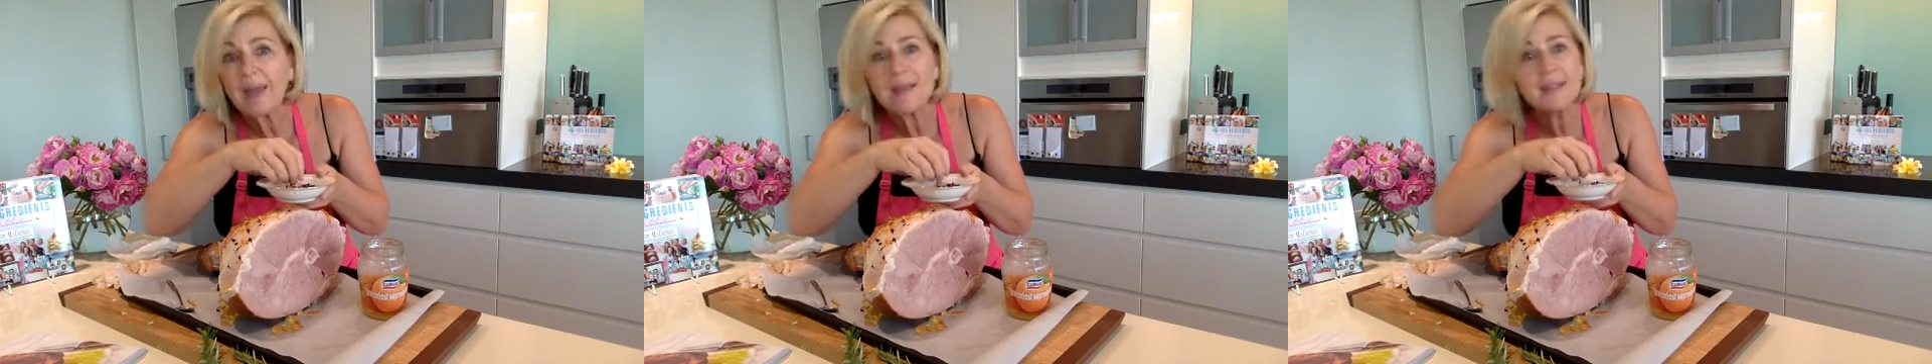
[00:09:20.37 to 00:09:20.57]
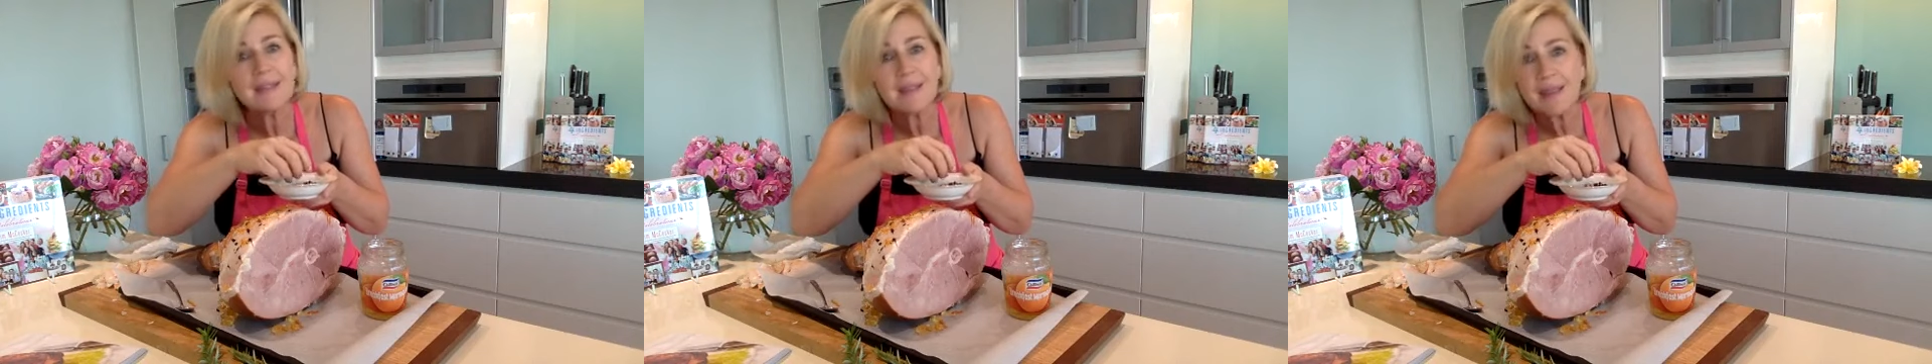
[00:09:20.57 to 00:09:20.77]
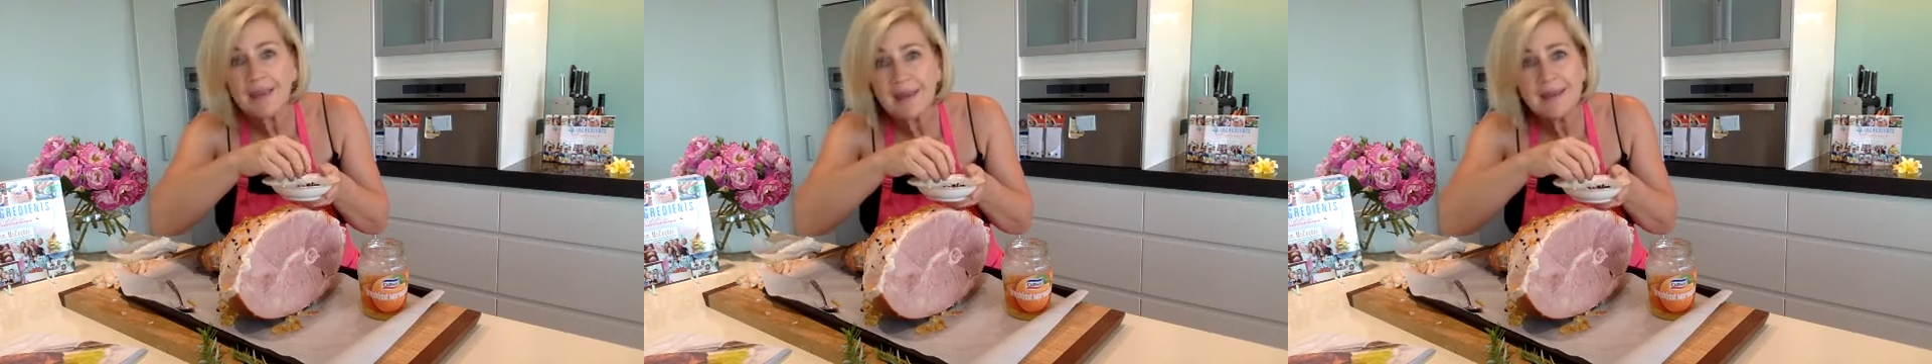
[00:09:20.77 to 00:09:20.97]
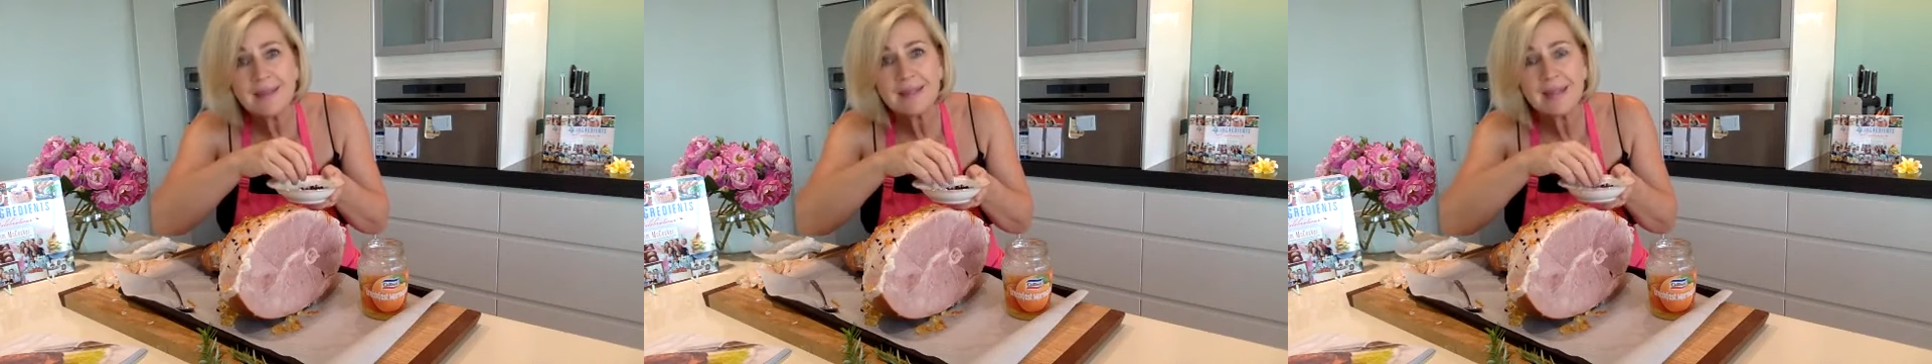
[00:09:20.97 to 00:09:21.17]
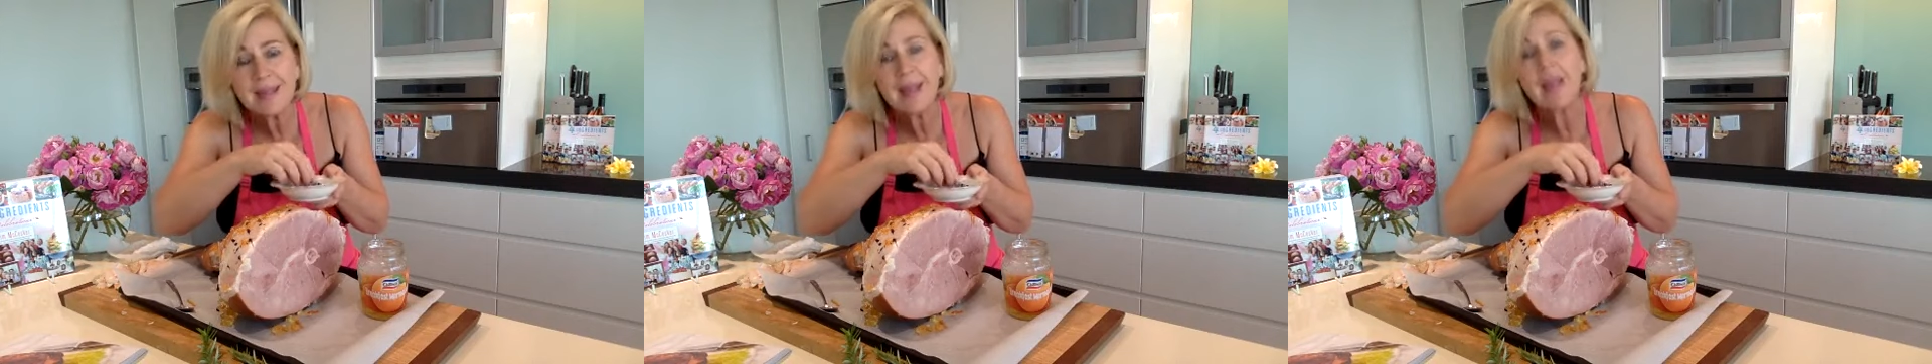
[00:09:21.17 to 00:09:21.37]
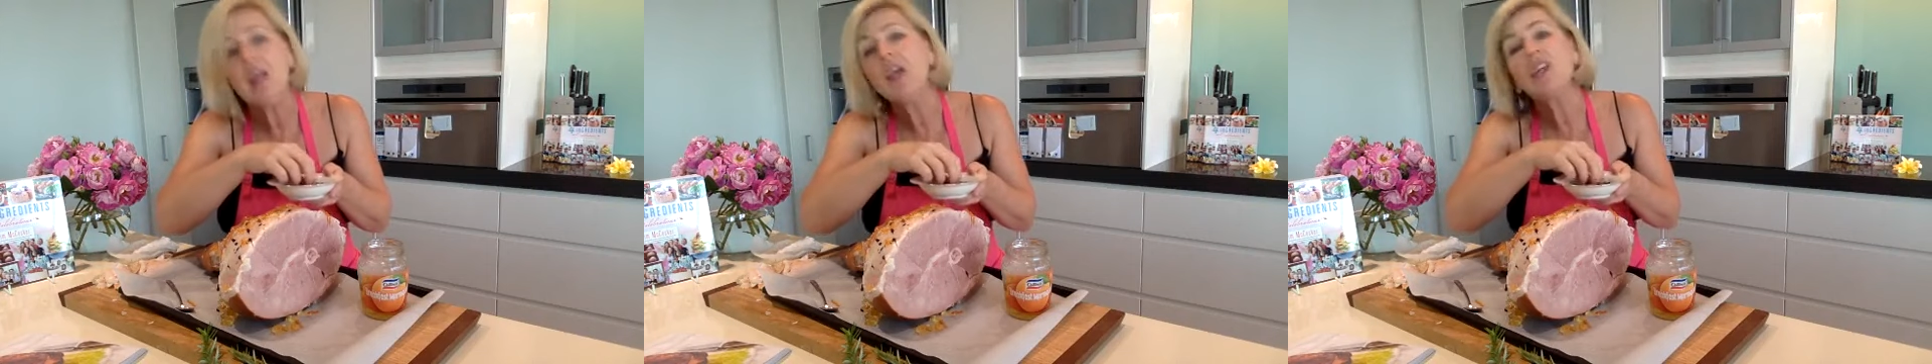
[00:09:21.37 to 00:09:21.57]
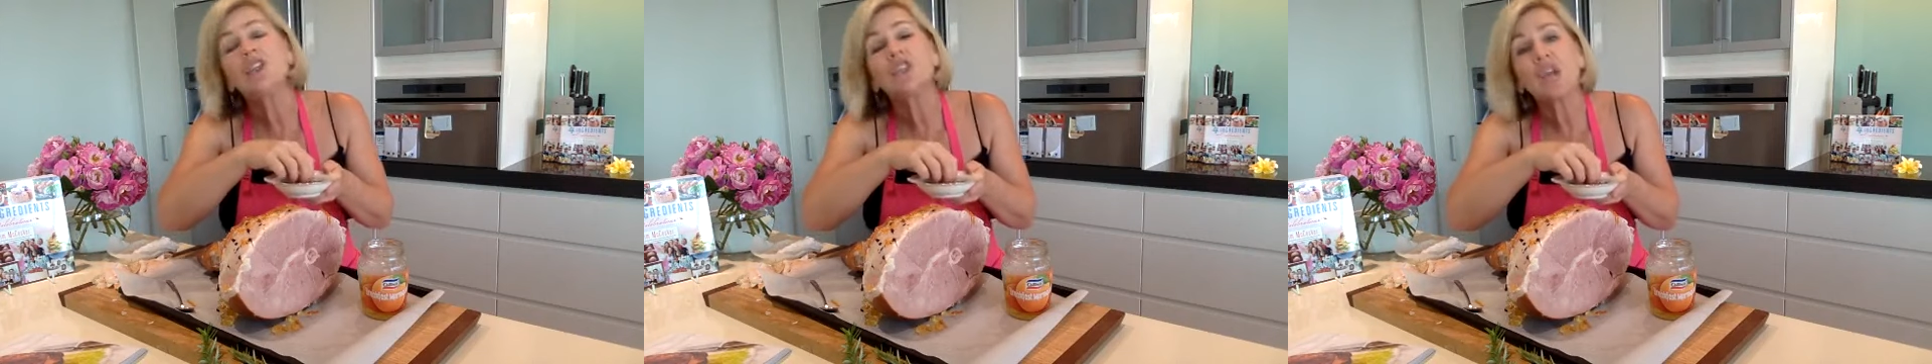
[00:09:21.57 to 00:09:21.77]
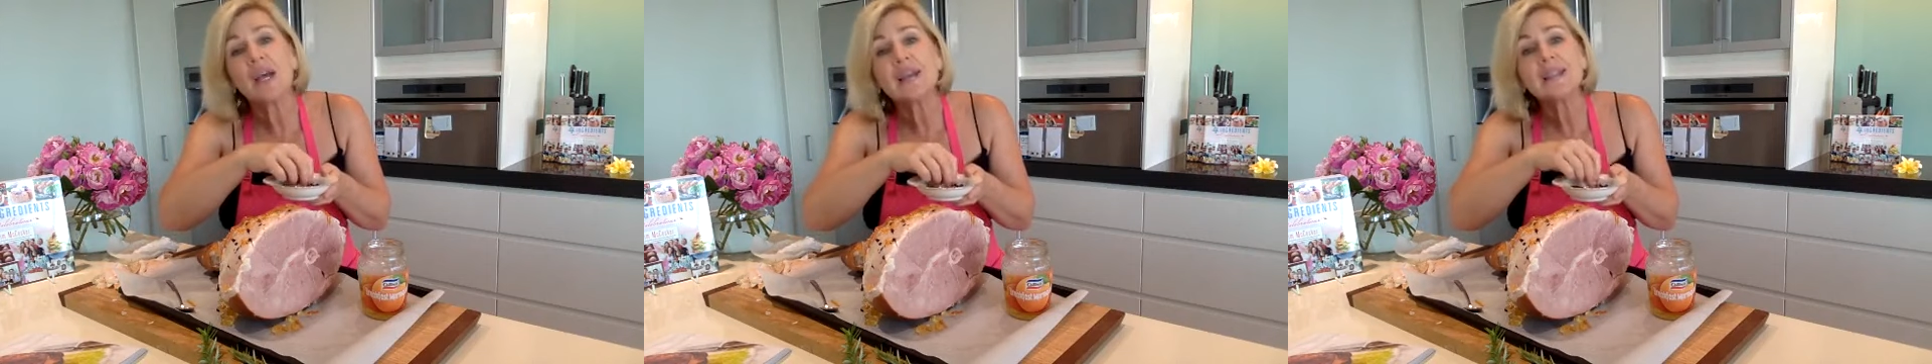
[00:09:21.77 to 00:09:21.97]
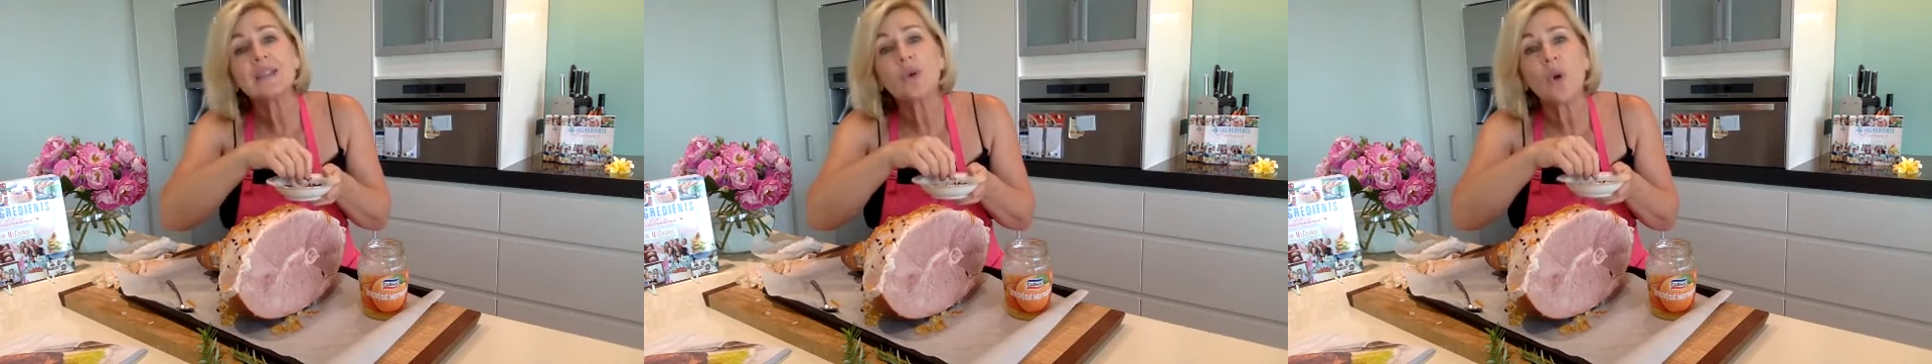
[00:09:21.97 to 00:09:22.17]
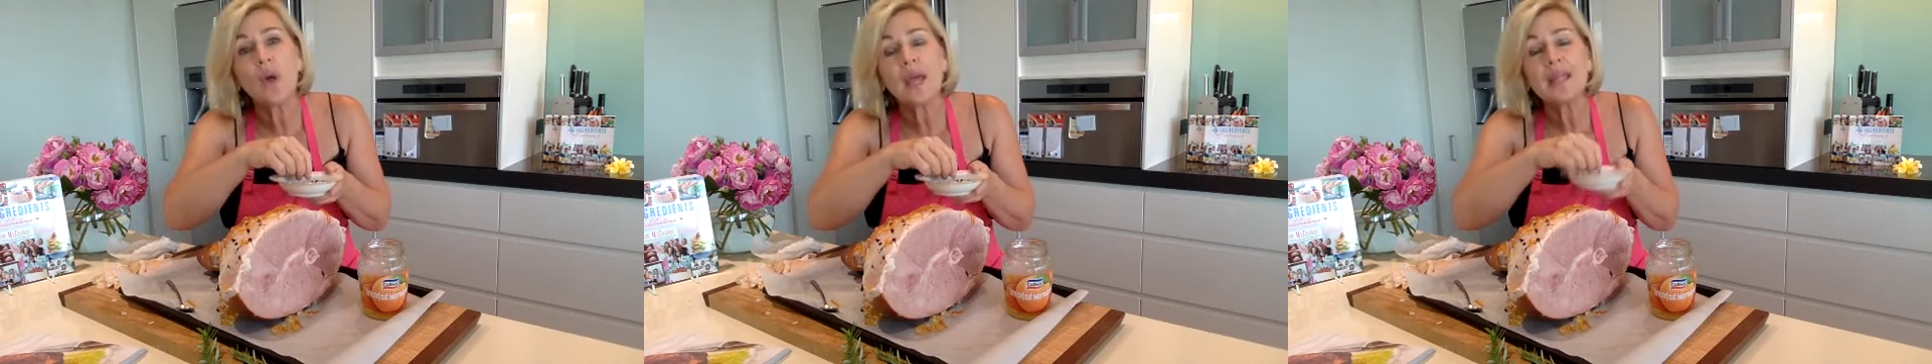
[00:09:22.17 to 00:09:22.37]
And it's easy.
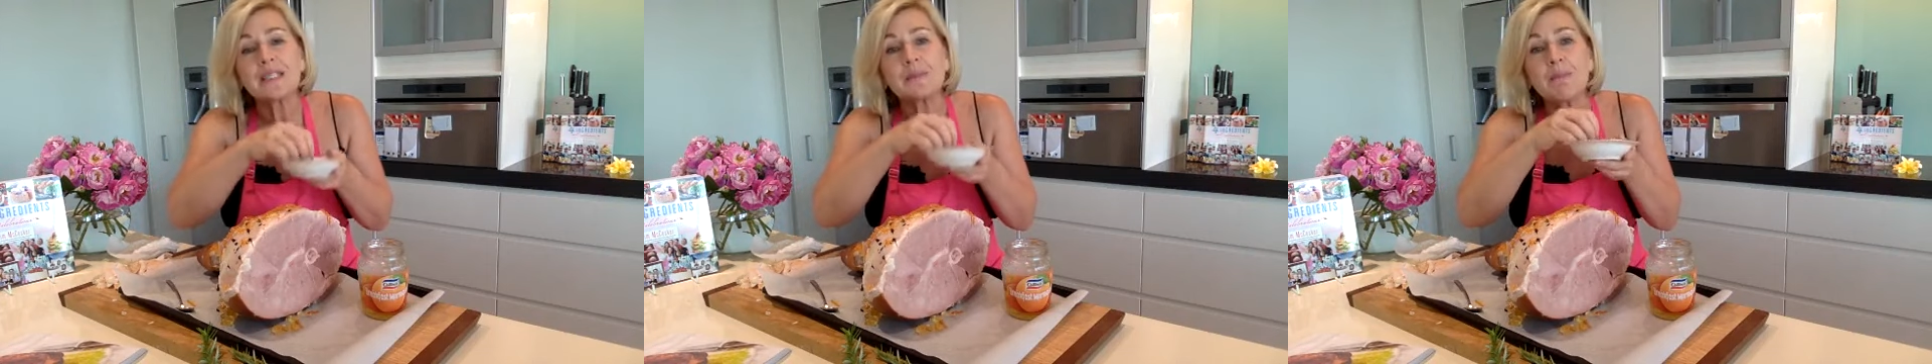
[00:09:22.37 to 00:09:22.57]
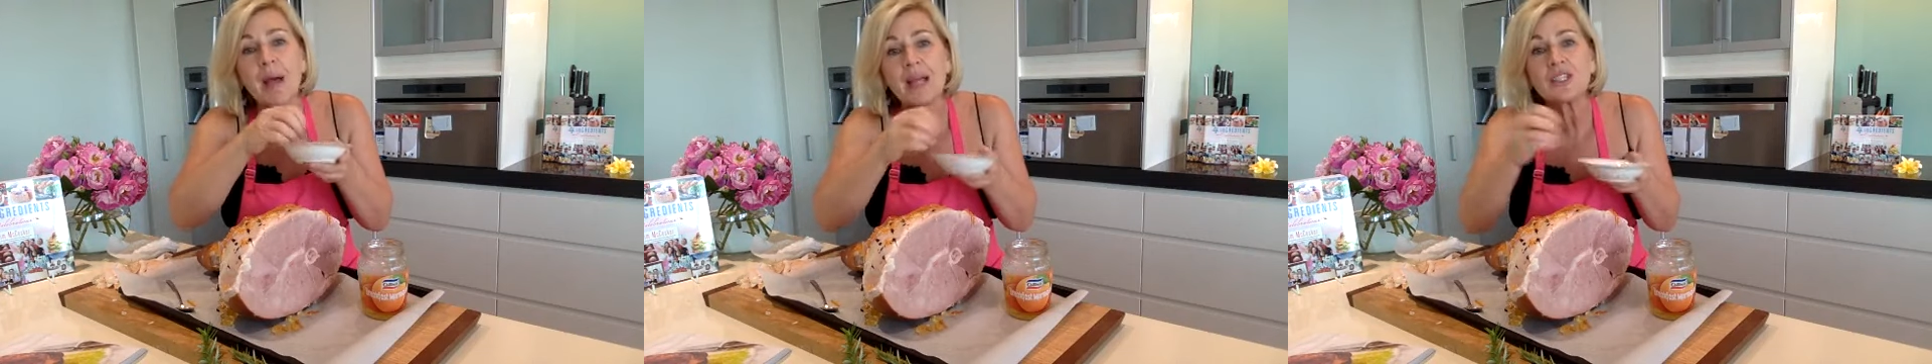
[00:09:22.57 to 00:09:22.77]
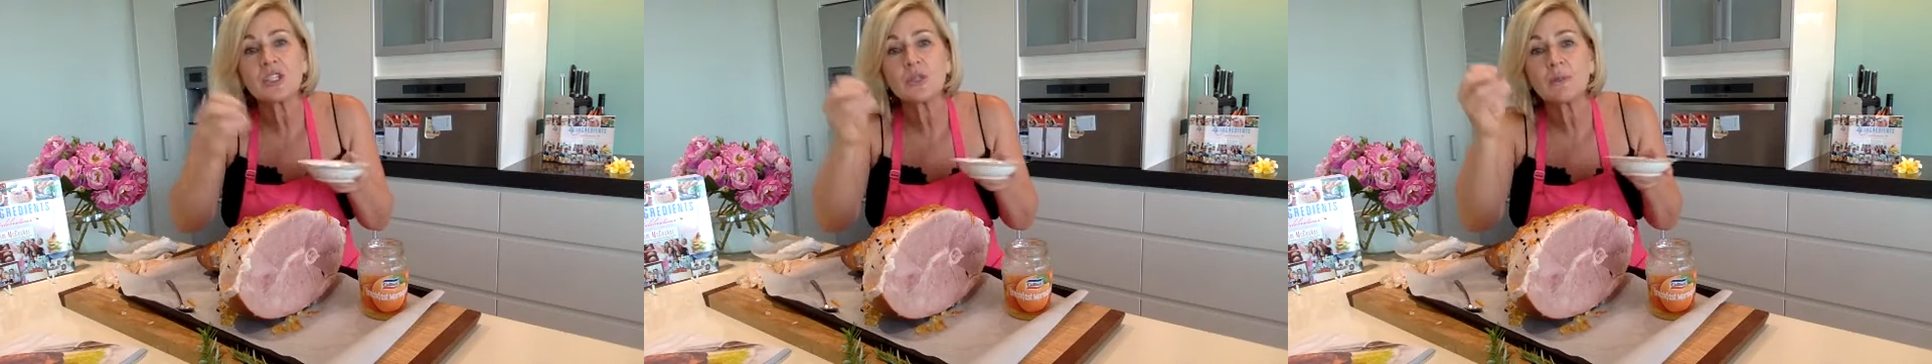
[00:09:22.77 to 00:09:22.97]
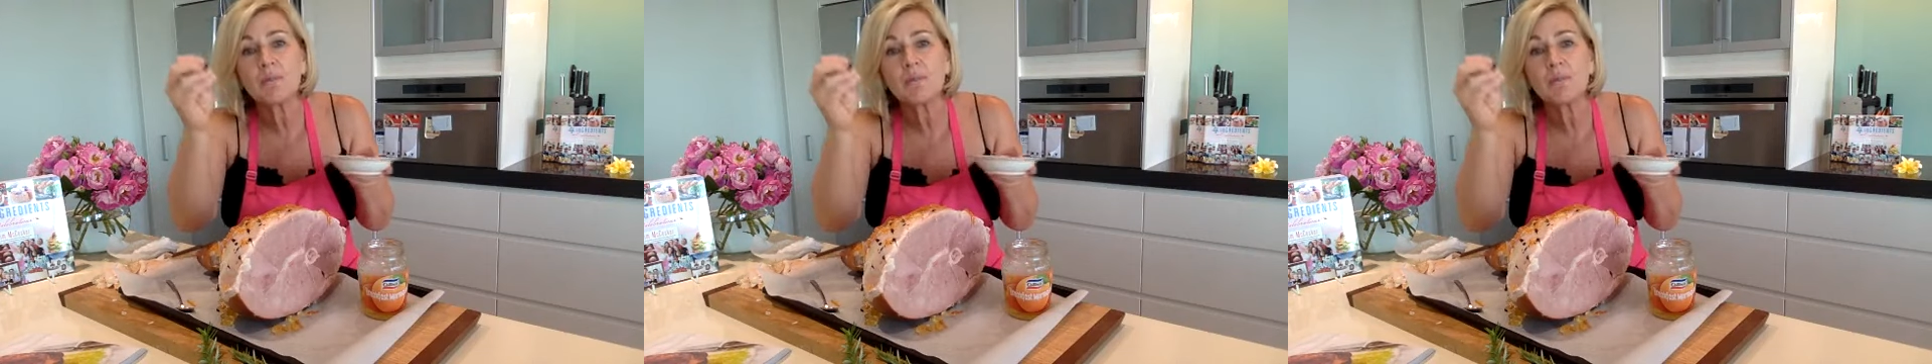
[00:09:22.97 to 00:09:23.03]
It's much